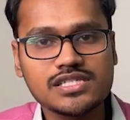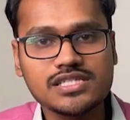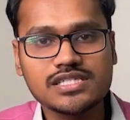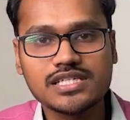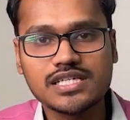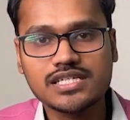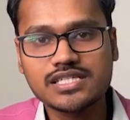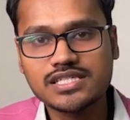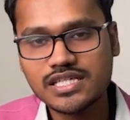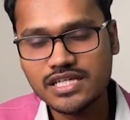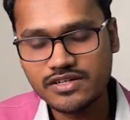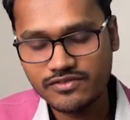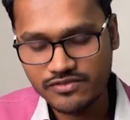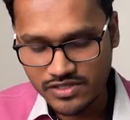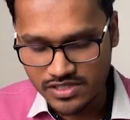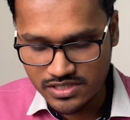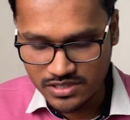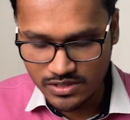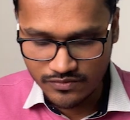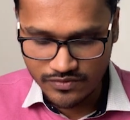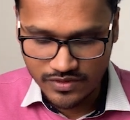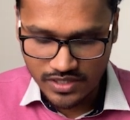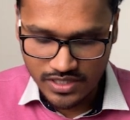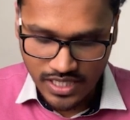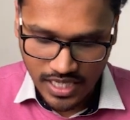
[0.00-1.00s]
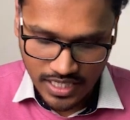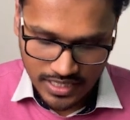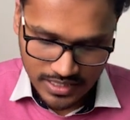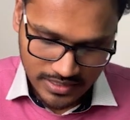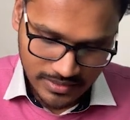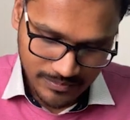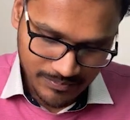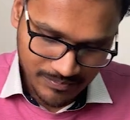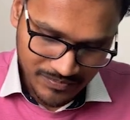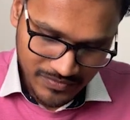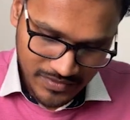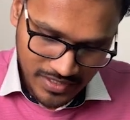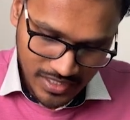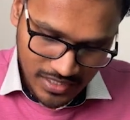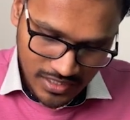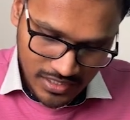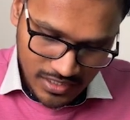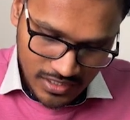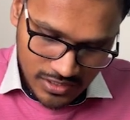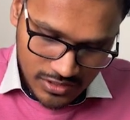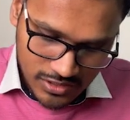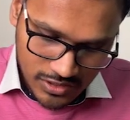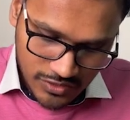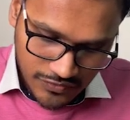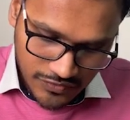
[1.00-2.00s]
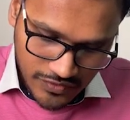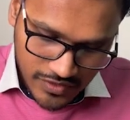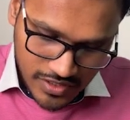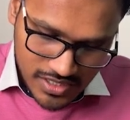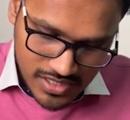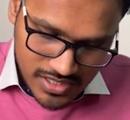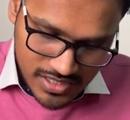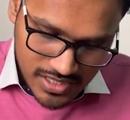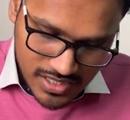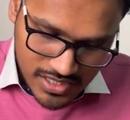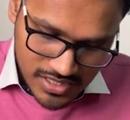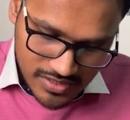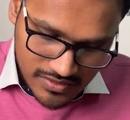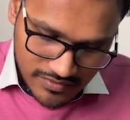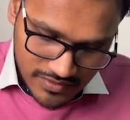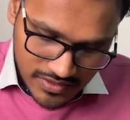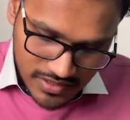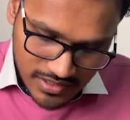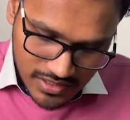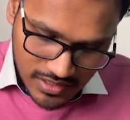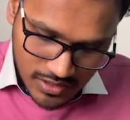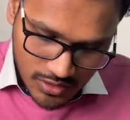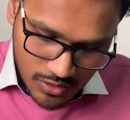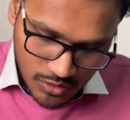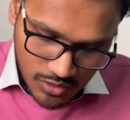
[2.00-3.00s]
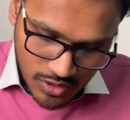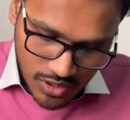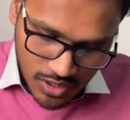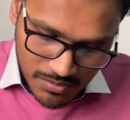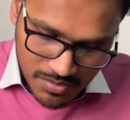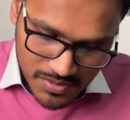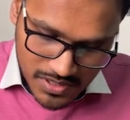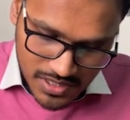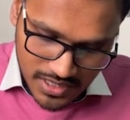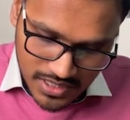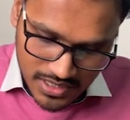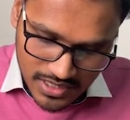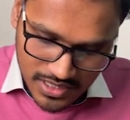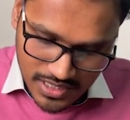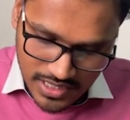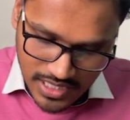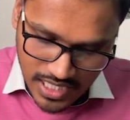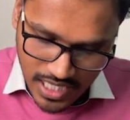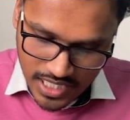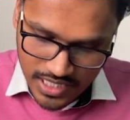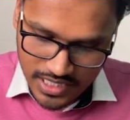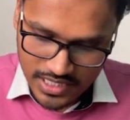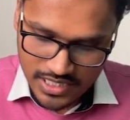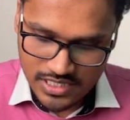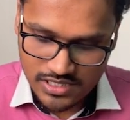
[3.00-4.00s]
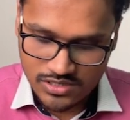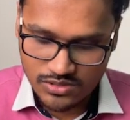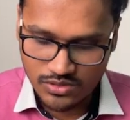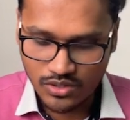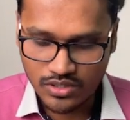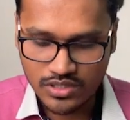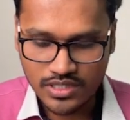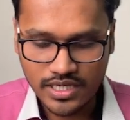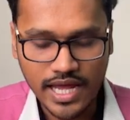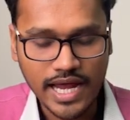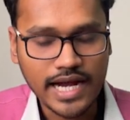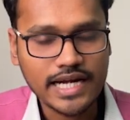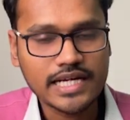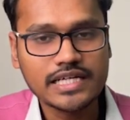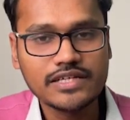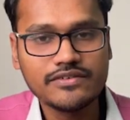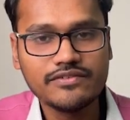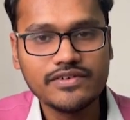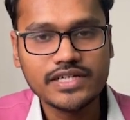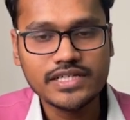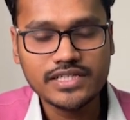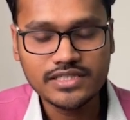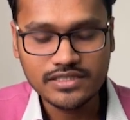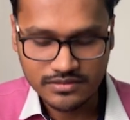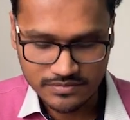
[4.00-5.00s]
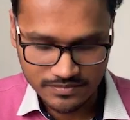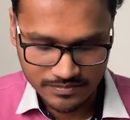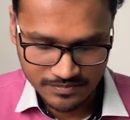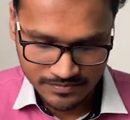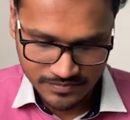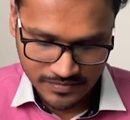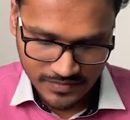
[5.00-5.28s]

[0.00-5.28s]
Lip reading: is just the reverse of the dark. So first is the rhodopsin in the dark is not activated.